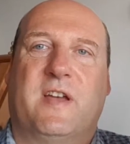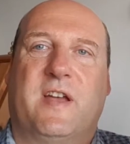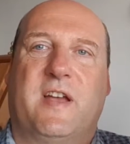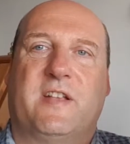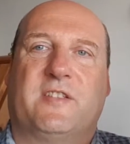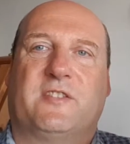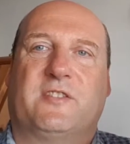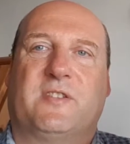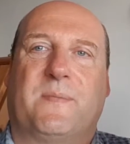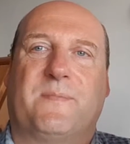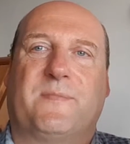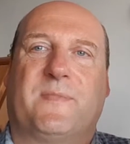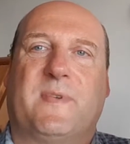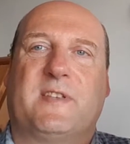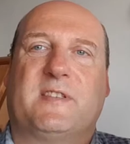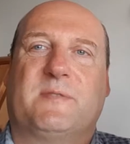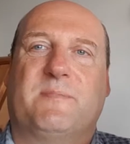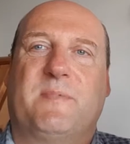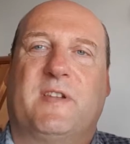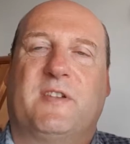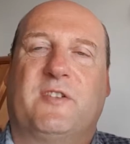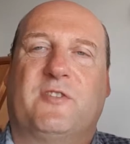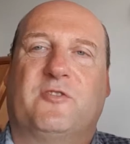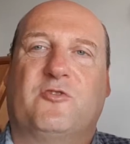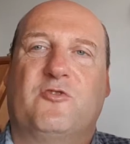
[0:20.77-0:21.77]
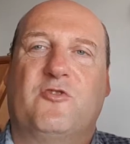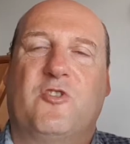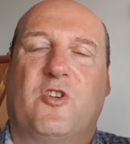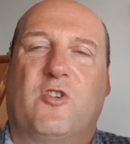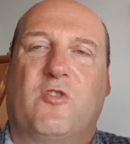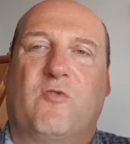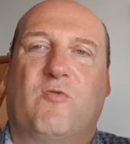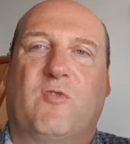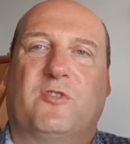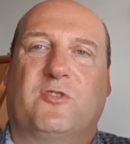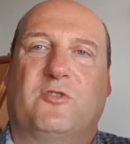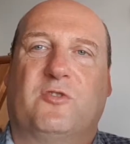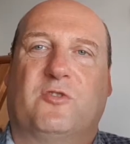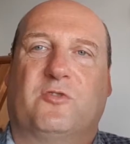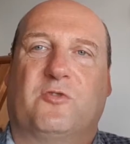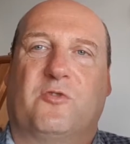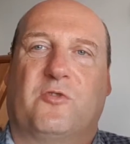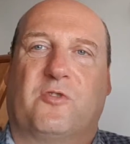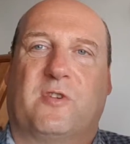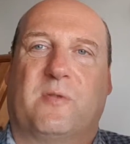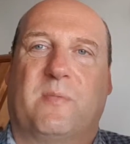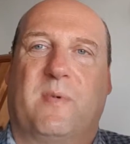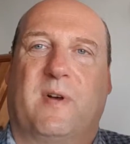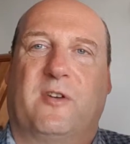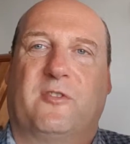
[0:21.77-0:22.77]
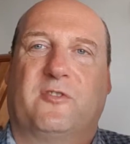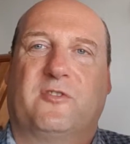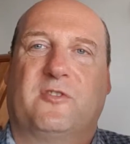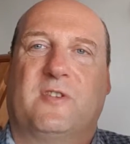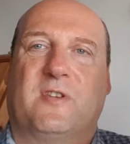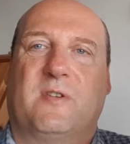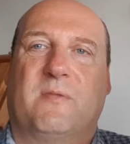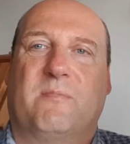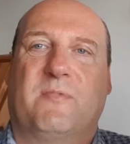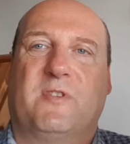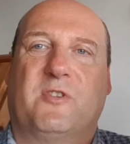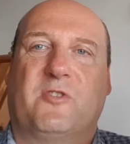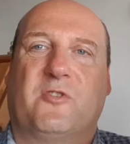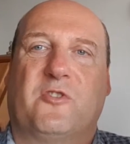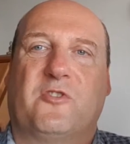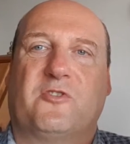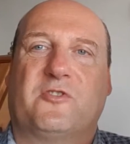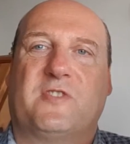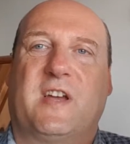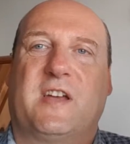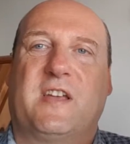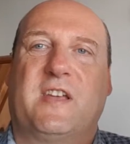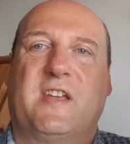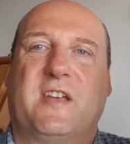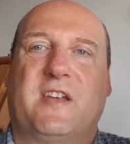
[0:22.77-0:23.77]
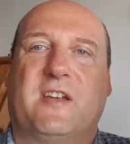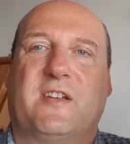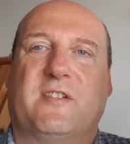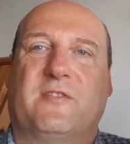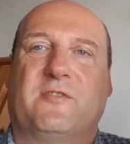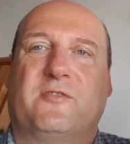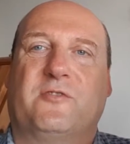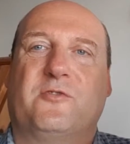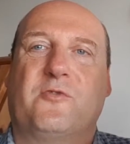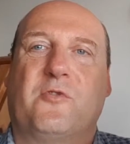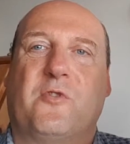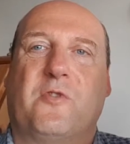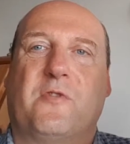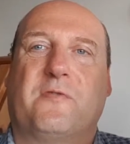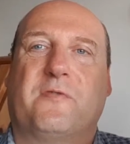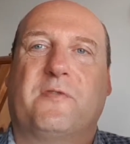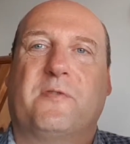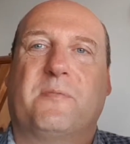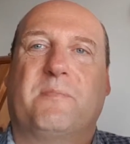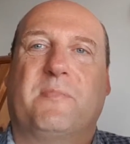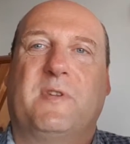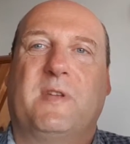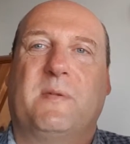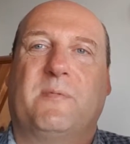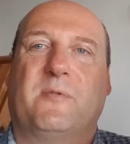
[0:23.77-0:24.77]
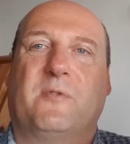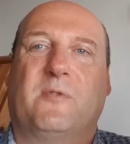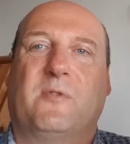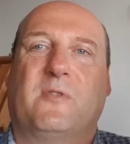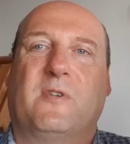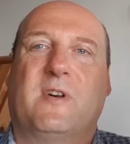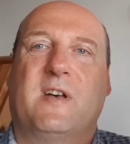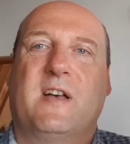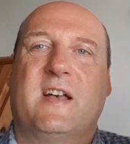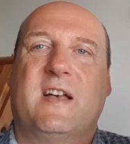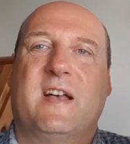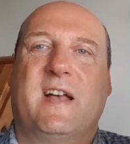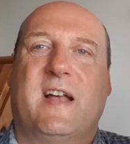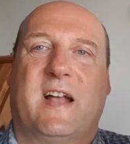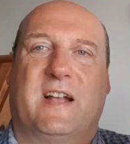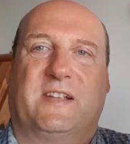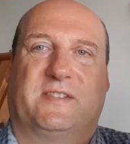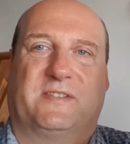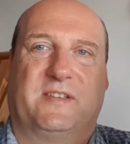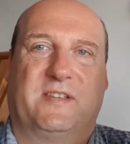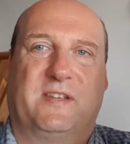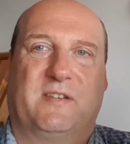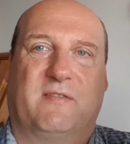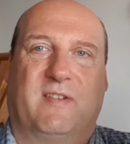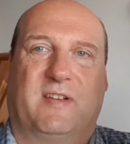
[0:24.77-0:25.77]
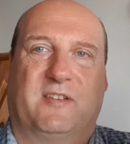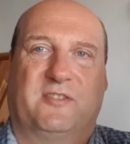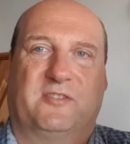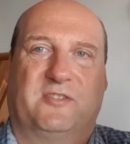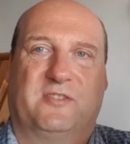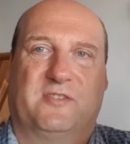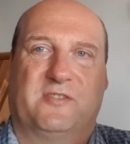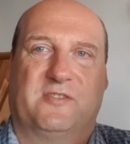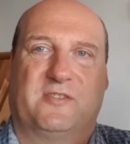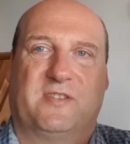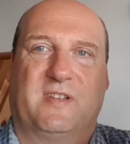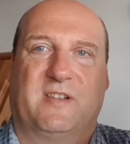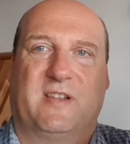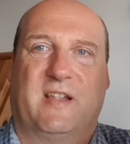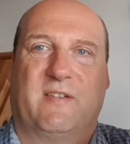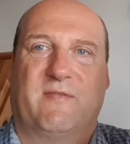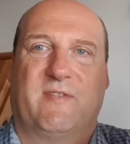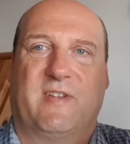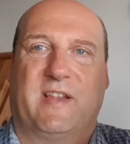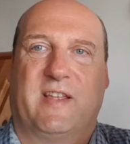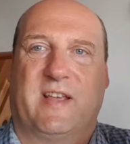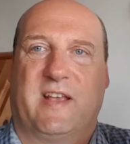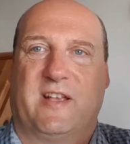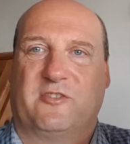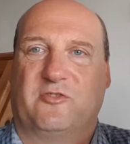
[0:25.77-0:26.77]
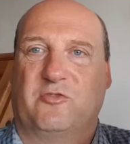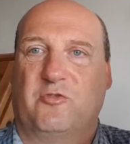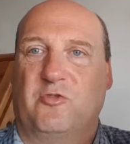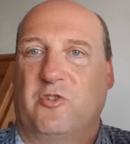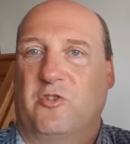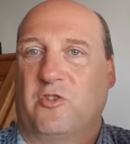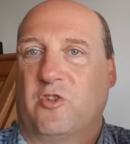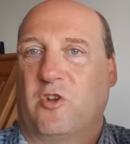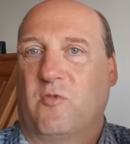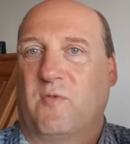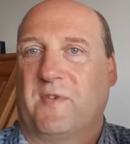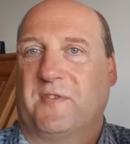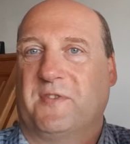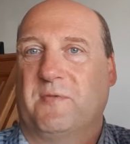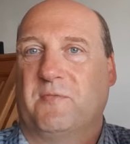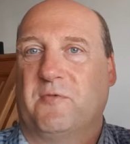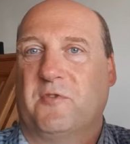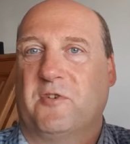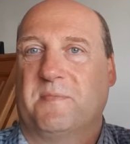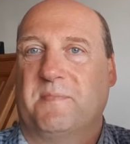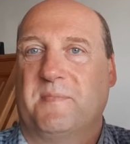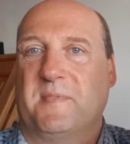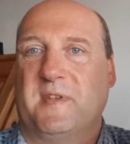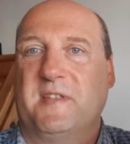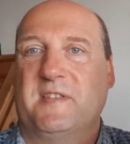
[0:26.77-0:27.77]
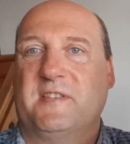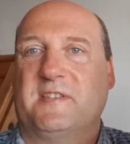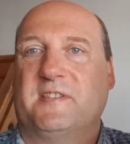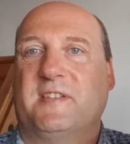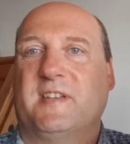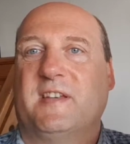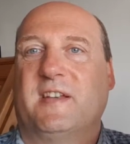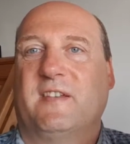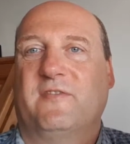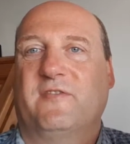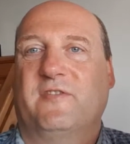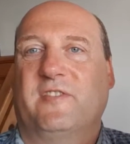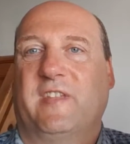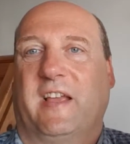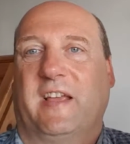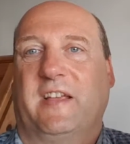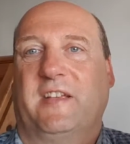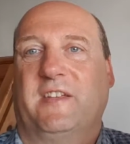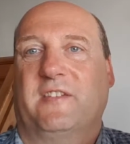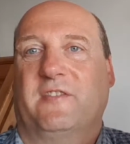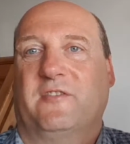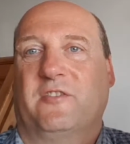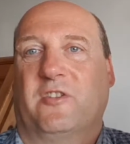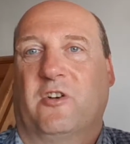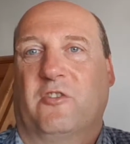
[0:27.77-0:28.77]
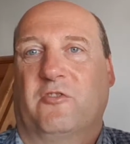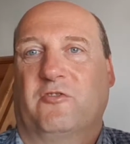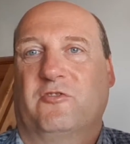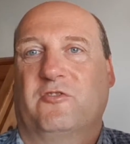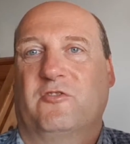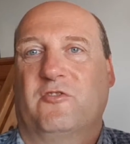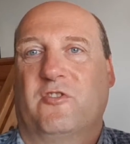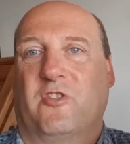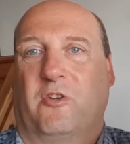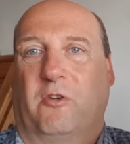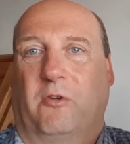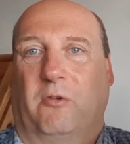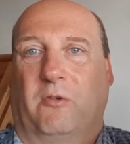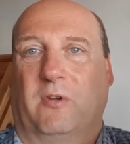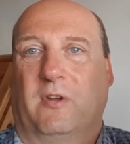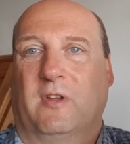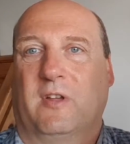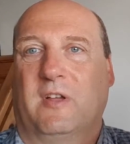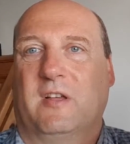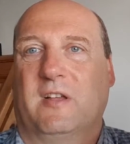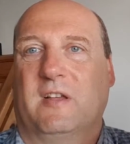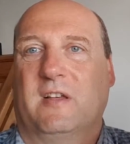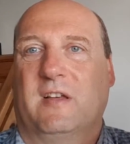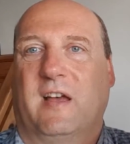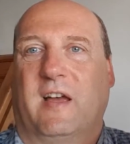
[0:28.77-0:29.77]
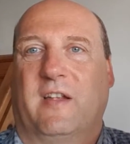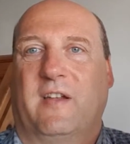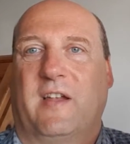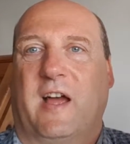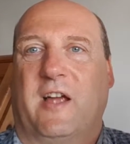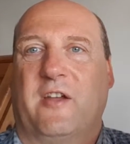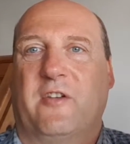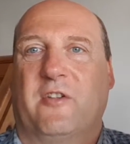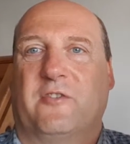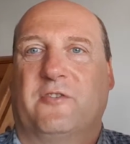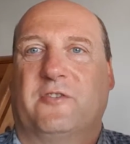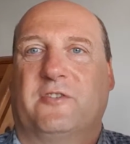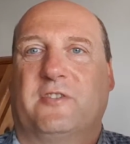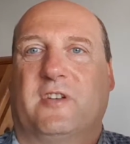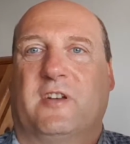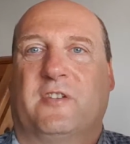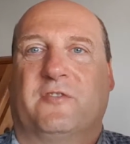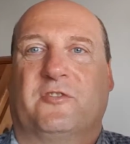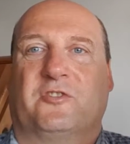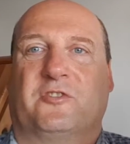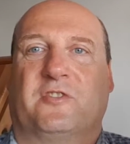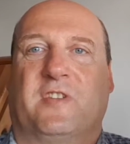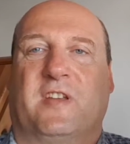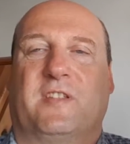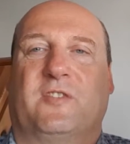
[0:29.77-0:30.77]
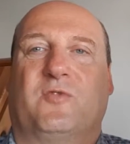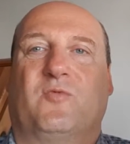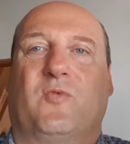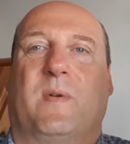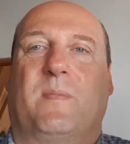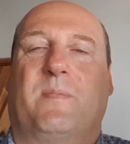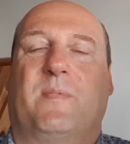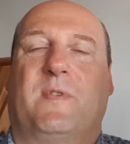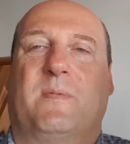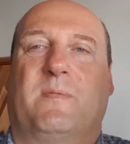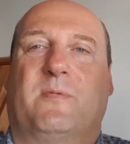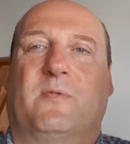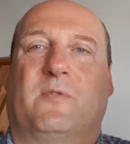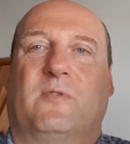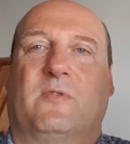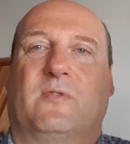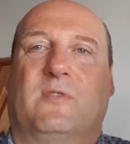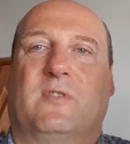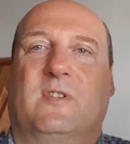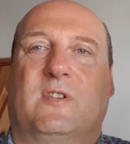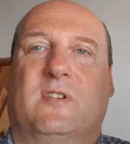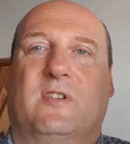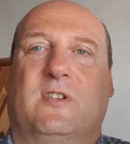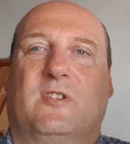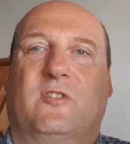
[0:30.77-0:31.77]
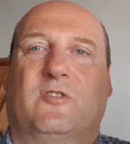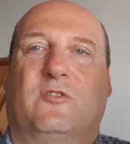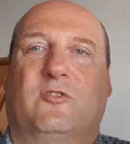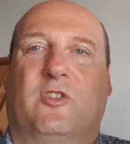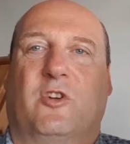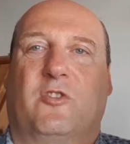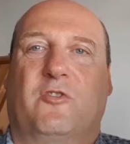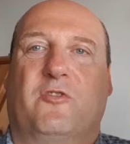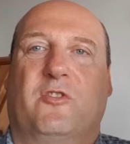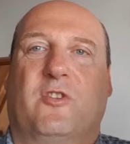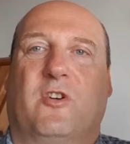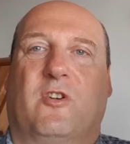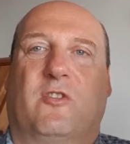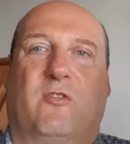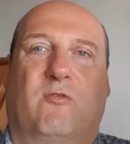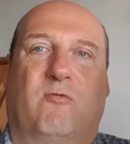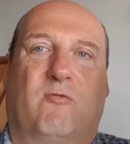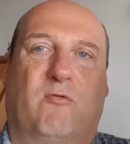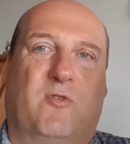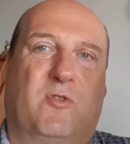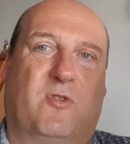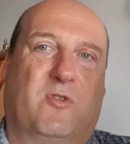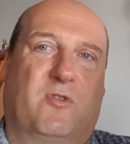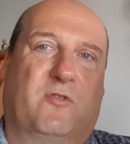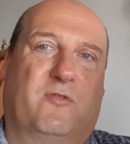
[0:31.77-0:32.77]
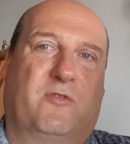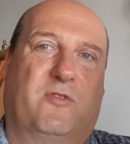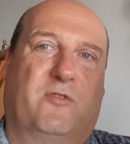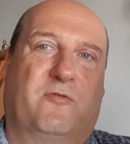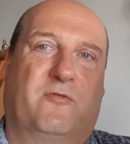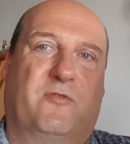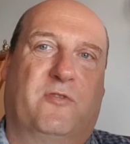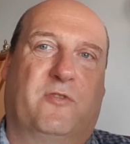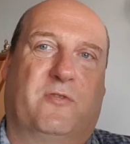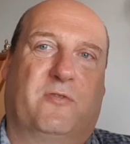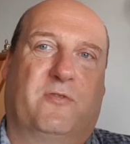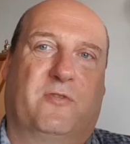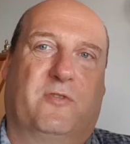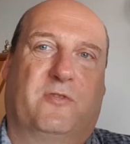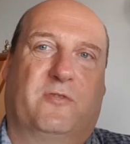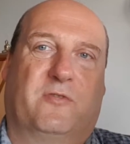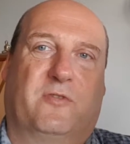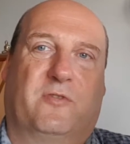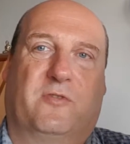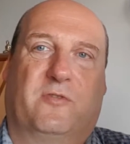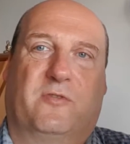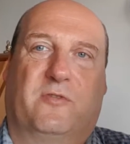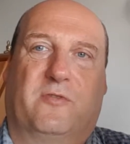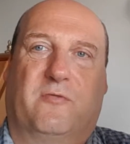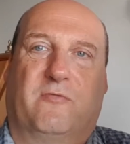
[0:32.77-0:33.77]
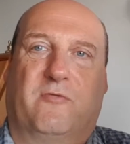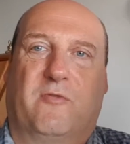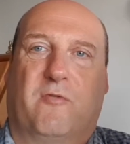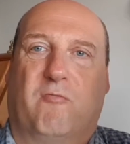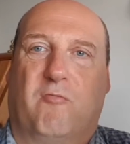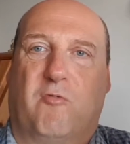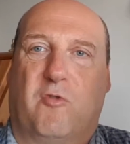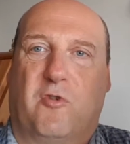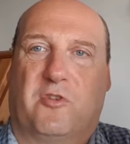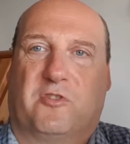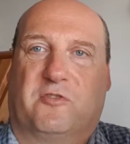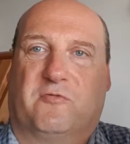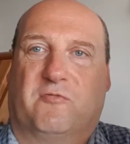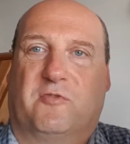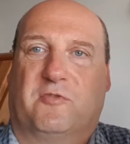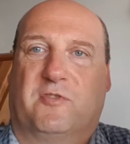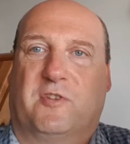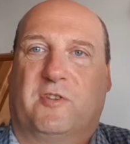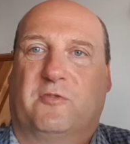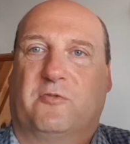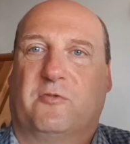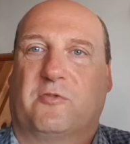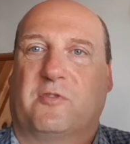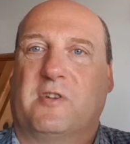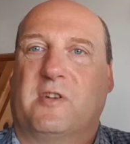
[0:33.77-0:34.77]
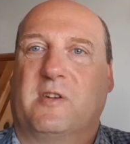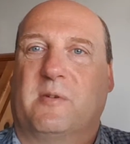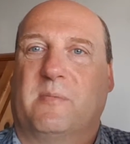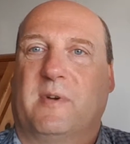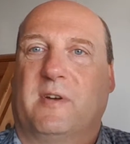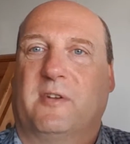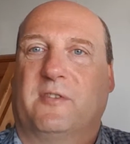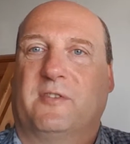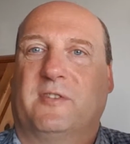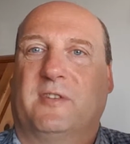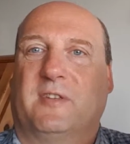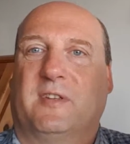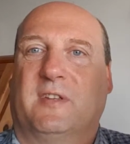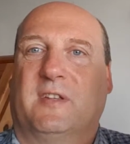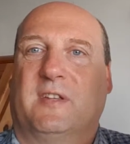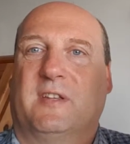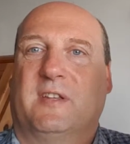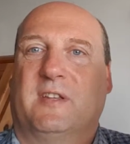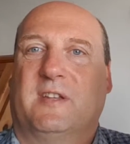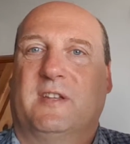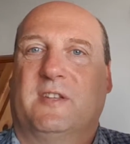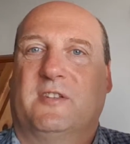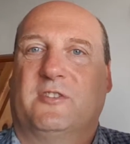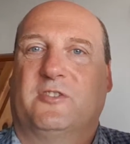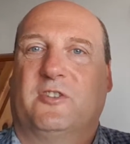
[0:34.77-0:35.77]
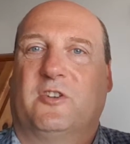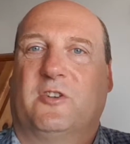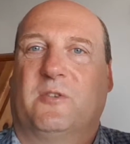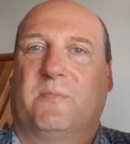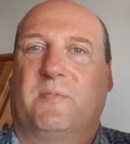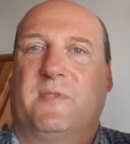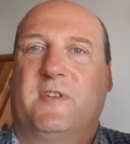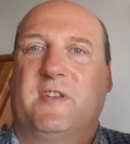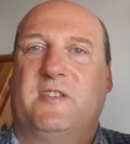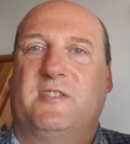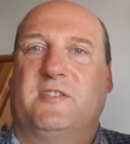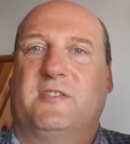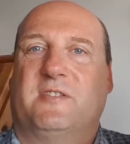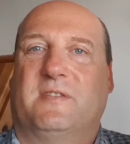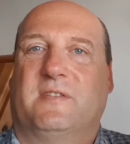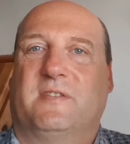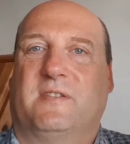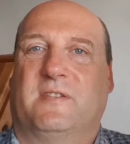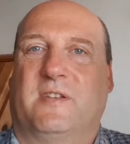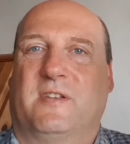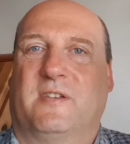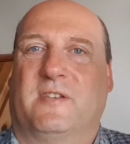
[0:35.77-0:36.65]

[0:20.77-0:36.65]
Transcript: it's sometimes better to know what you talk about. Because I hear too often people asking questions, and then when I ask, do you know what the word means? They don't know. And I don't understand why people don't know the words what they're talking about. So please